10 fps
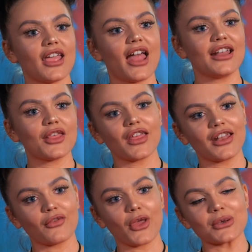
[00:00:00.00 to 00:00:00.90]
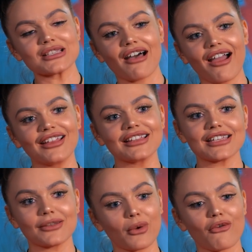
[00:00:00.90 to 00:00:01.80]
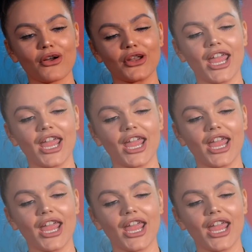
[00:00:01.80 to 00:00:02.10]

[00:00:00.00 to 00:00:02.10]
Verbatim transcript: Anything on those lines, and we're on